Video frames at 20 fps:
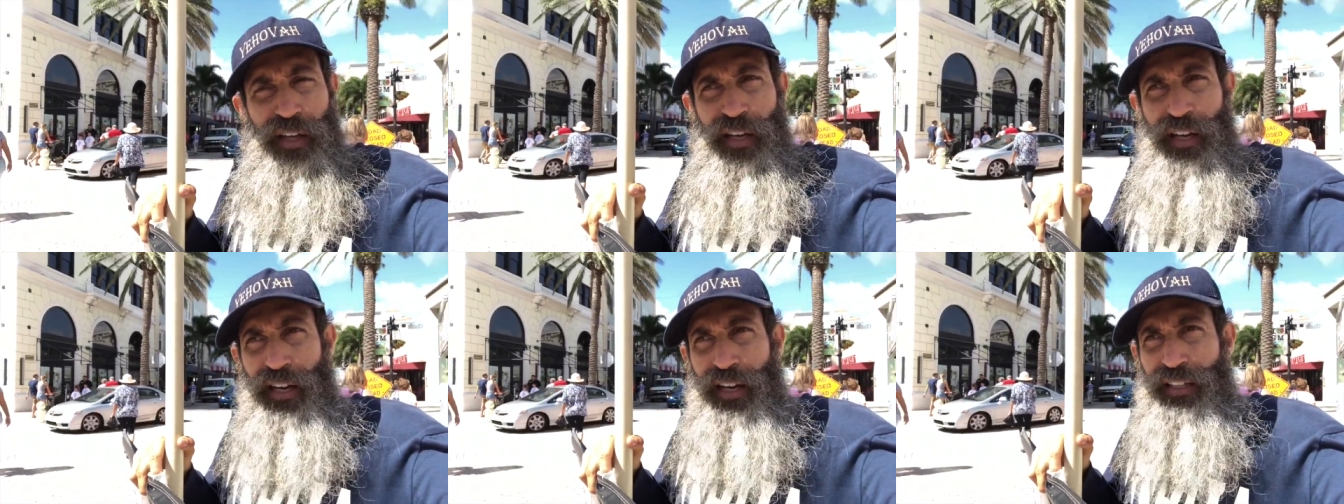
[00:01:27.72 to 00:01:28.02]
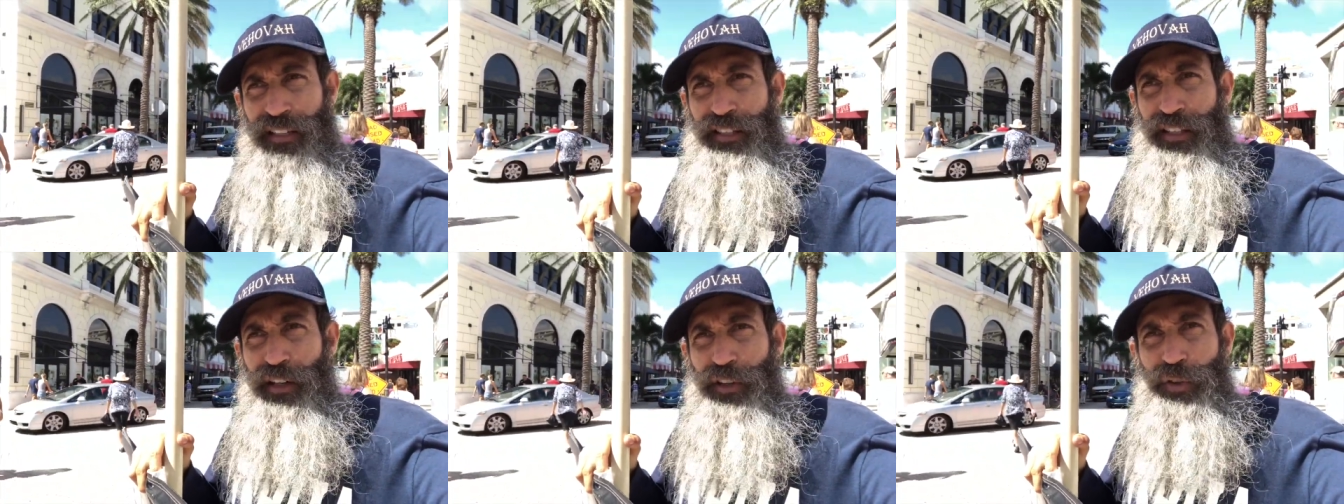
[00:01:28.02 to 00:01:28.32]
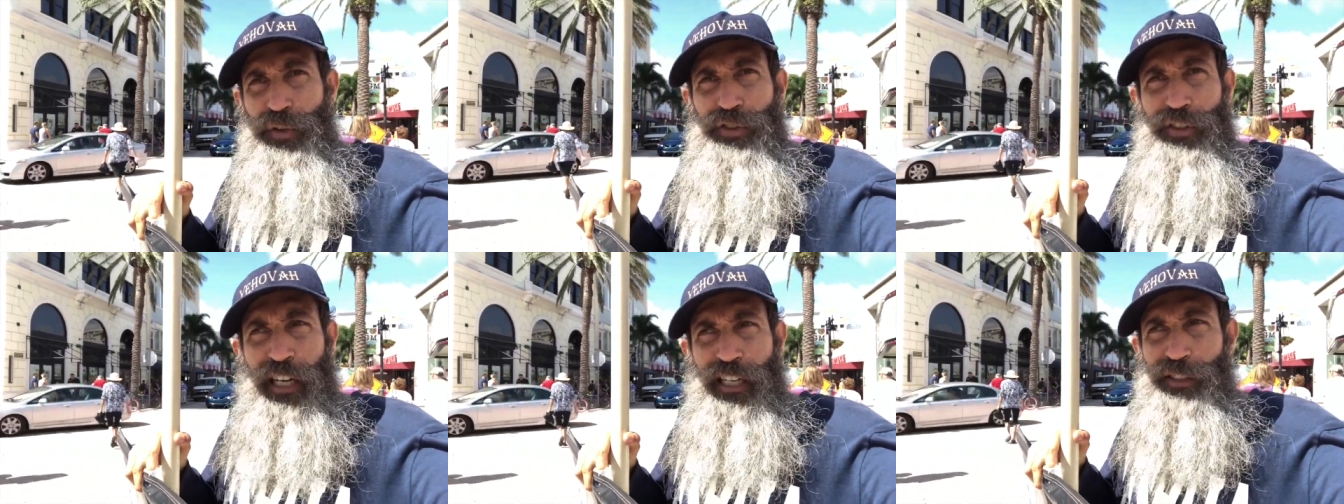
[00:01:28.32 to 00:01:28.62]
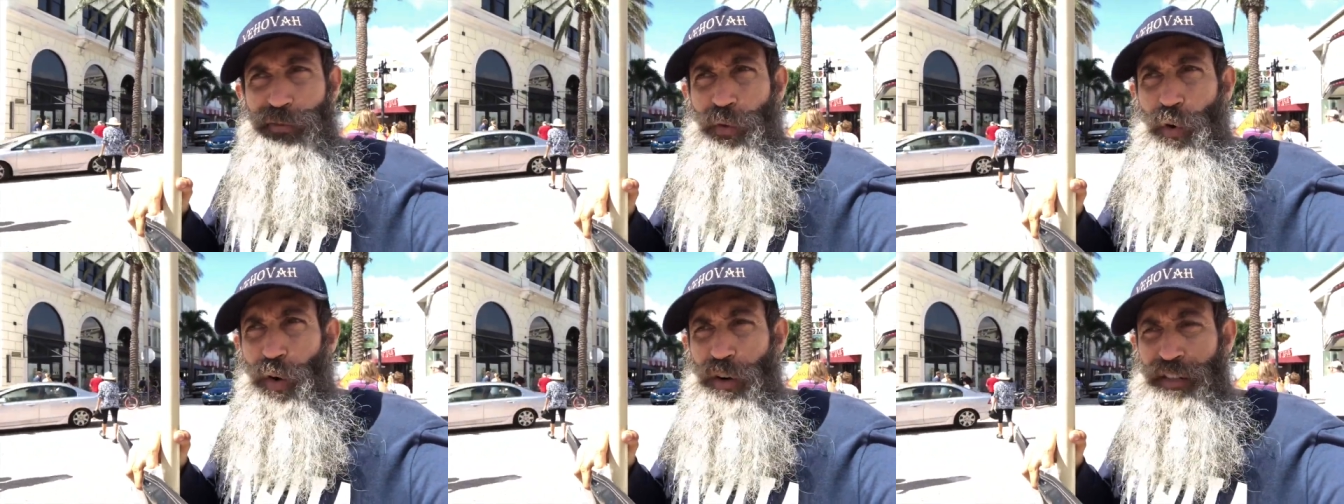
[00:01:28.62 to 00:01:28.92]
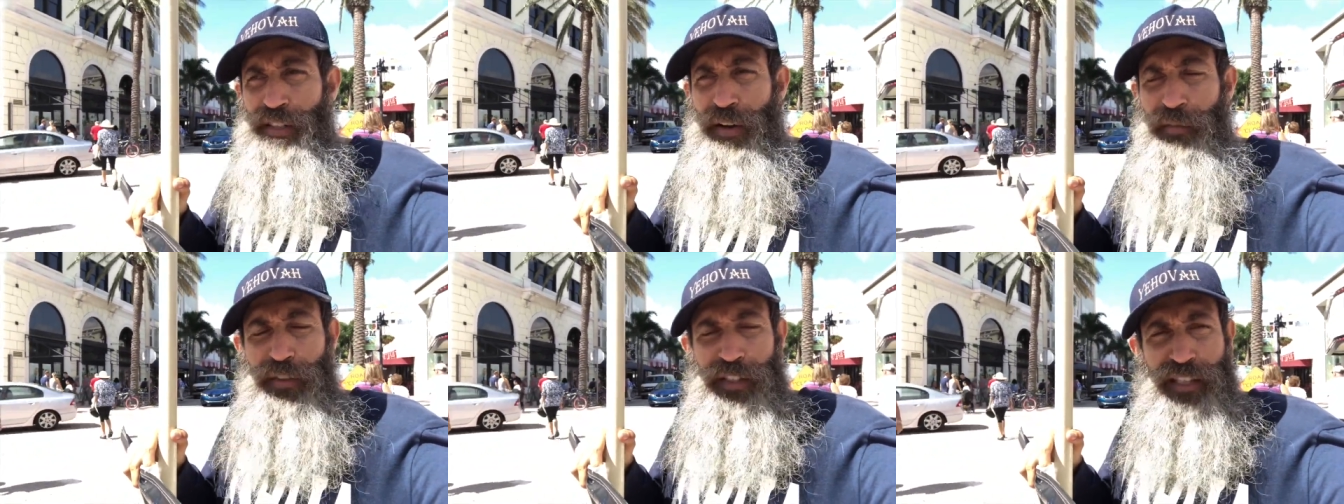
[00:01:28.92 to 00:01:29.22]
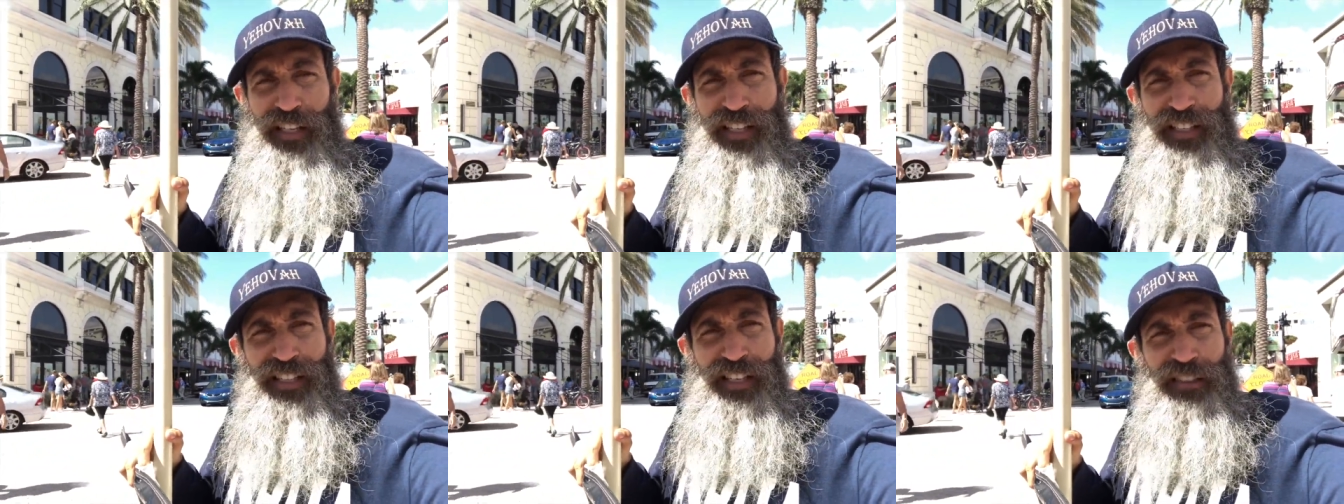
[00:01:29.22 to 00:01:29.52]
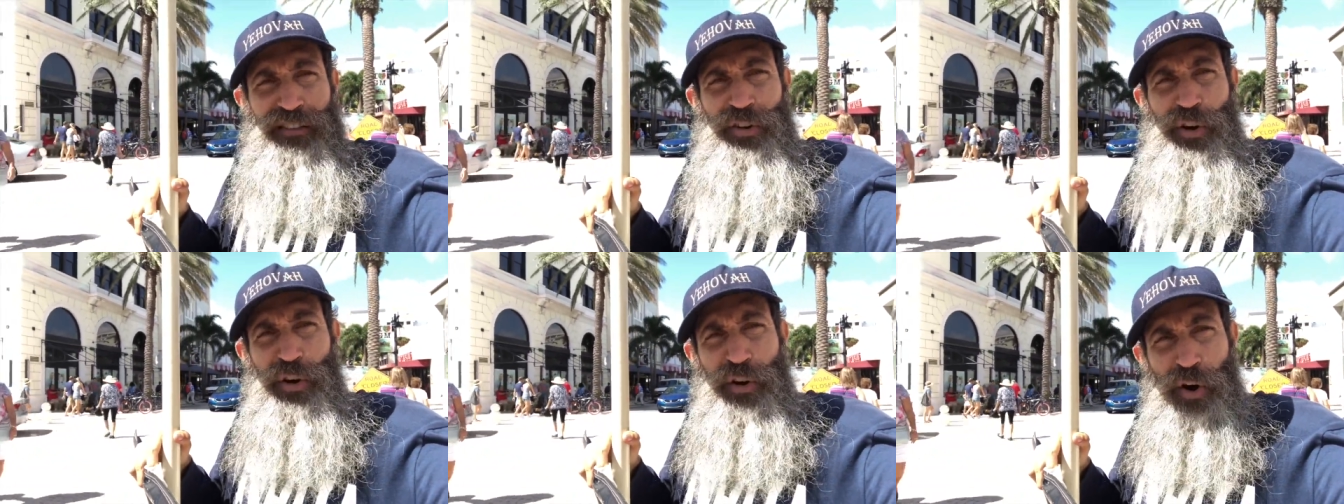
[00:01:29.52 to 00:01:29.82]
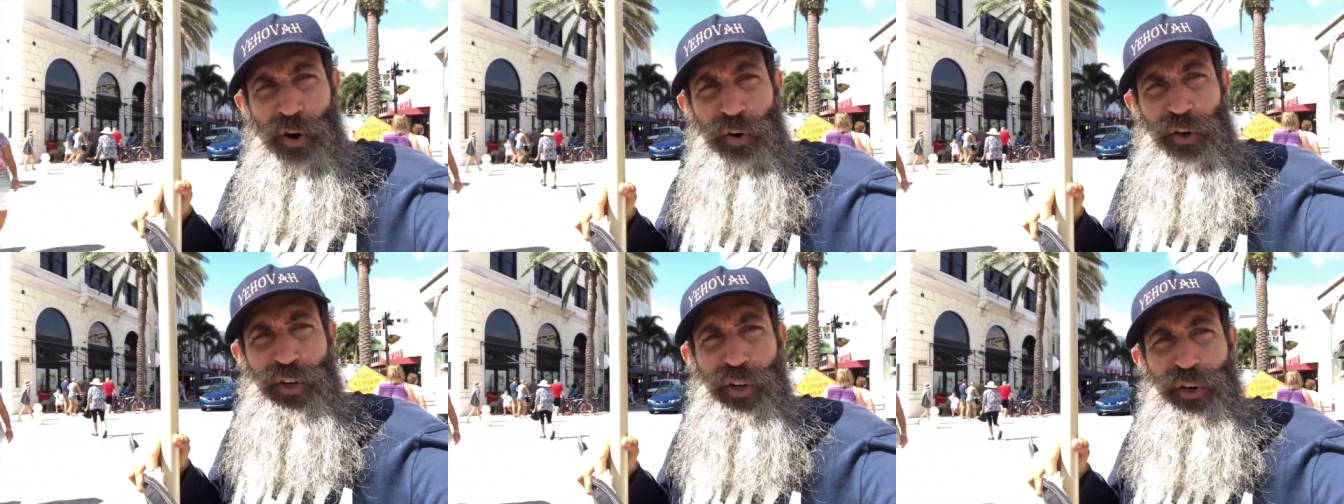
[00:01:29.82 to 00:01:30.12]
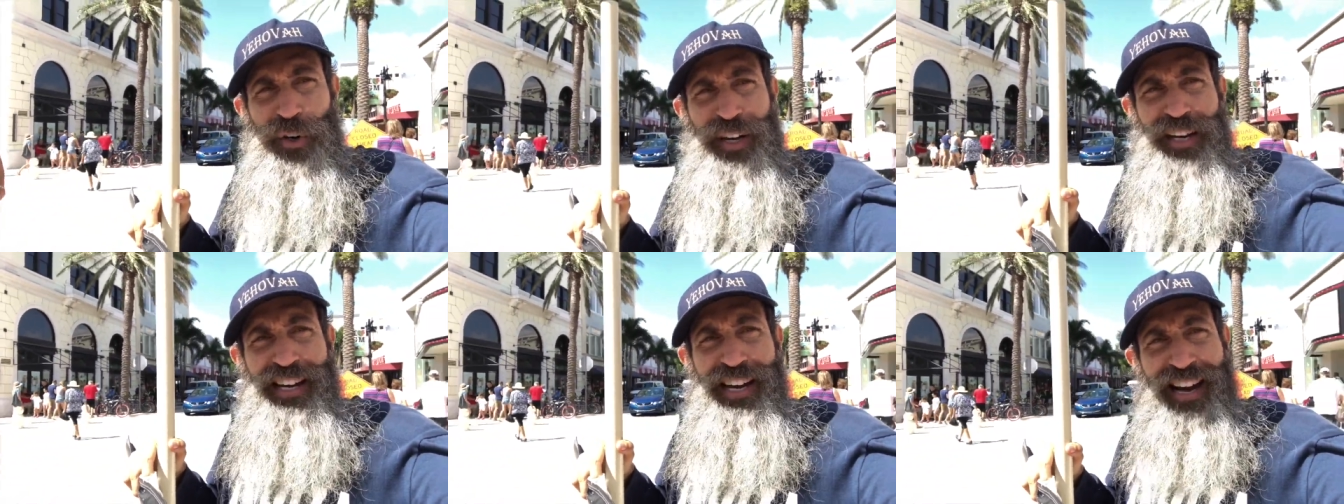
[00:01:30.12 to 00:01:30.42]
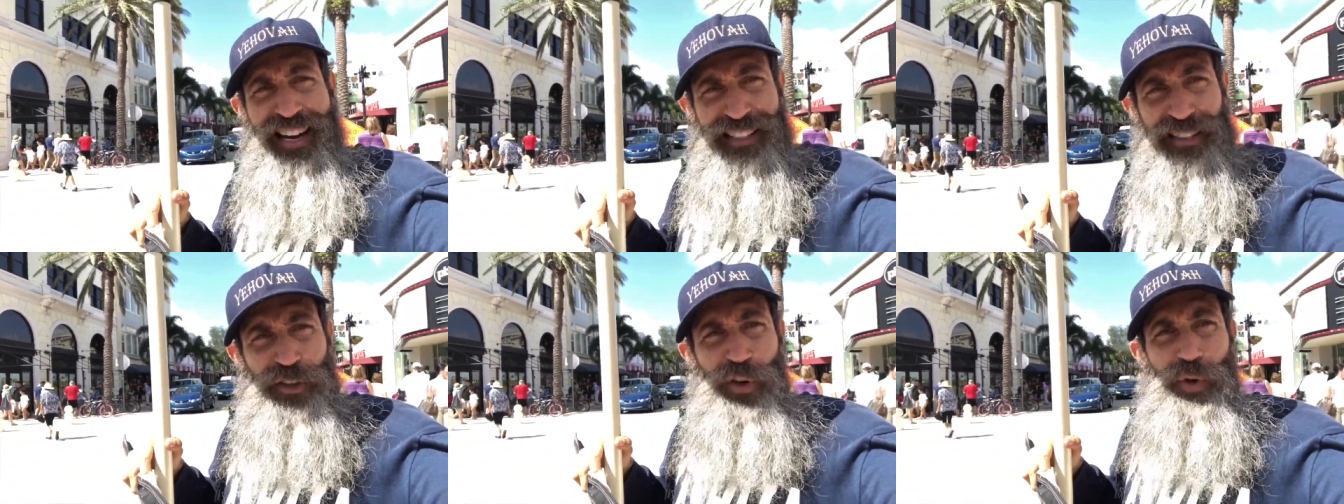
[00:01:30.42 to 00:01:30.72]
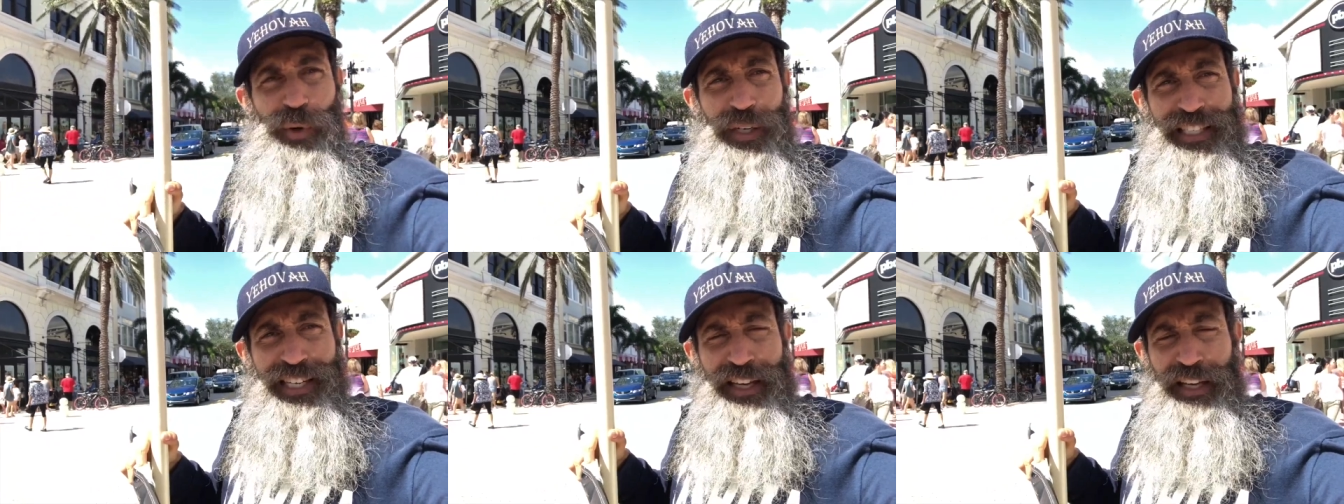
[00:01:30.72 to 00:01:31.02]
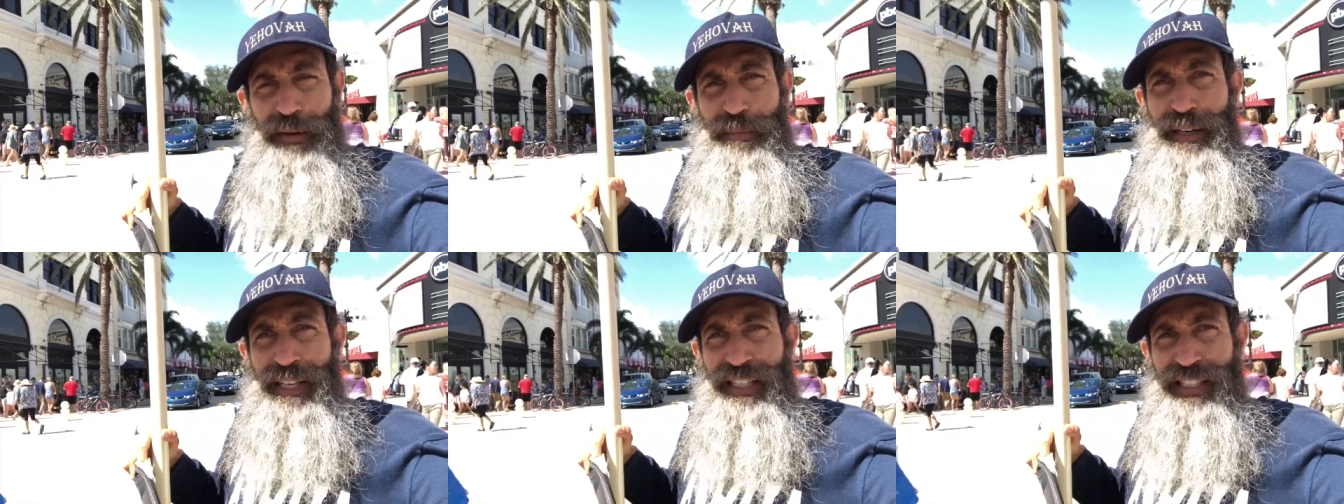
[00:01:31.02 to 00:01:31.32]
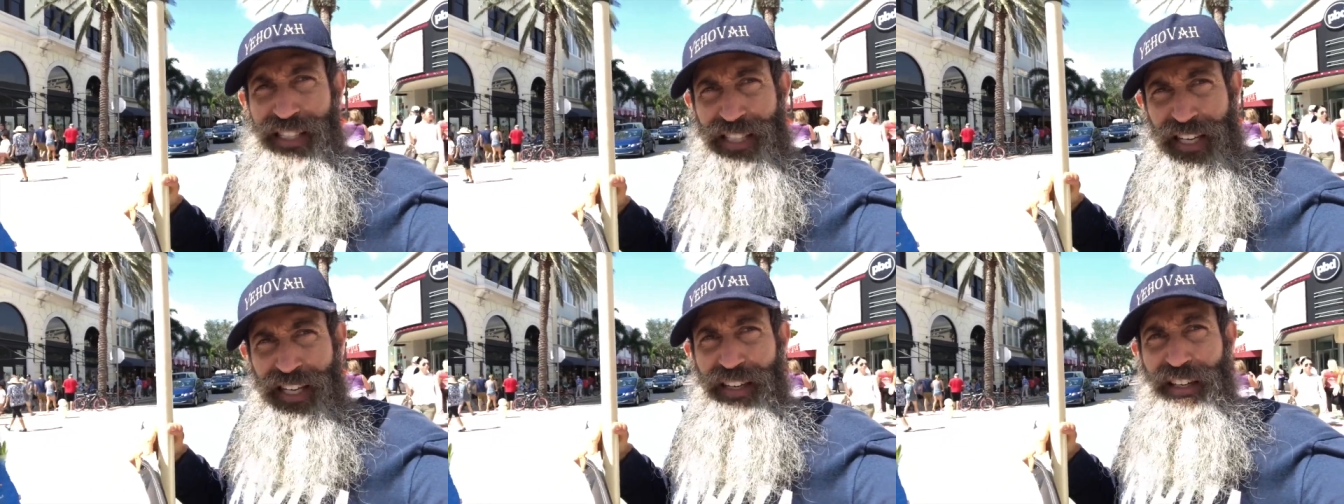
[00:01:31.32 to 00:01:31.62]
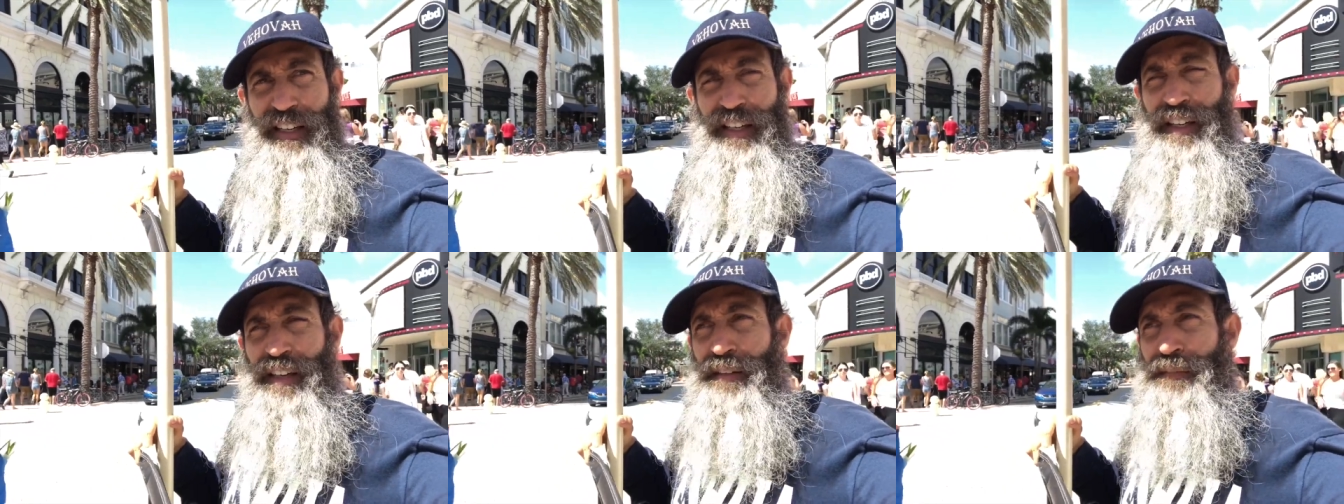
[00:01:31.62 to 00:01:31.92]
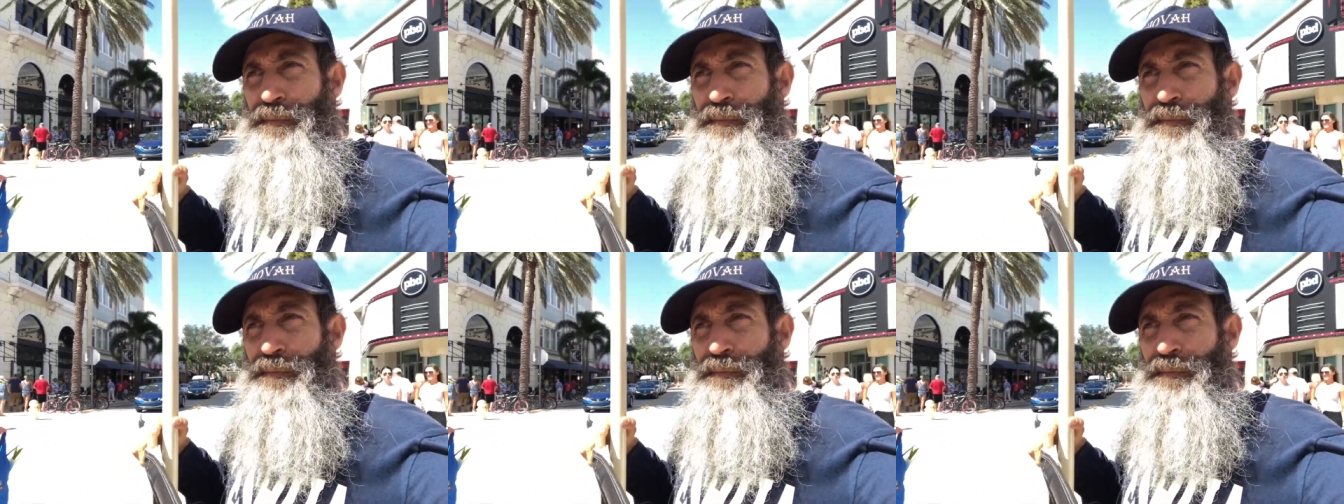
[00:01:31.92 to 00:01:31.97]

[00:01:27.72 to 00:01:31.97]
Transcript: And I tell you, James 4:17 says, to know good and not do it, to him it is sin.